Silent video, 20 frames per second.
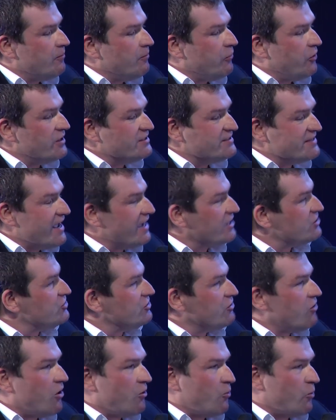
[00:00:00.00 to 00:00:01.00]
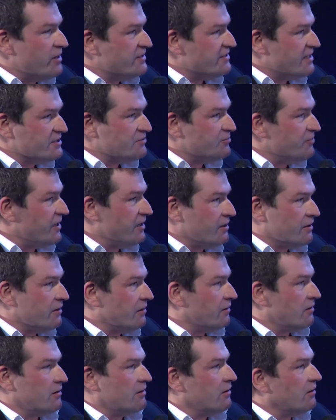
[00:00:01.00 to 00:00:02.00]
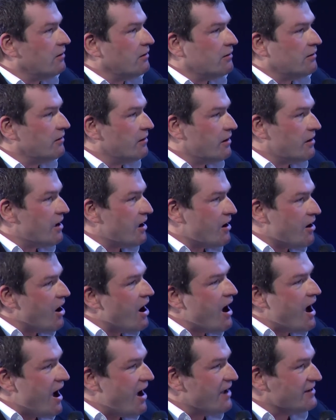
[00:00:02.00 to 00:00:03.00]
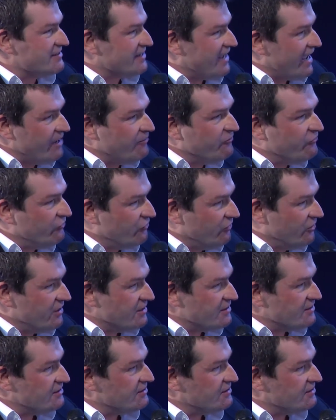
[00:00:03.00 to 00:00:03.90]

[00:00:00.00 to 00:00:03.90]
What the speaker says: Boys action always has been a hard game for us.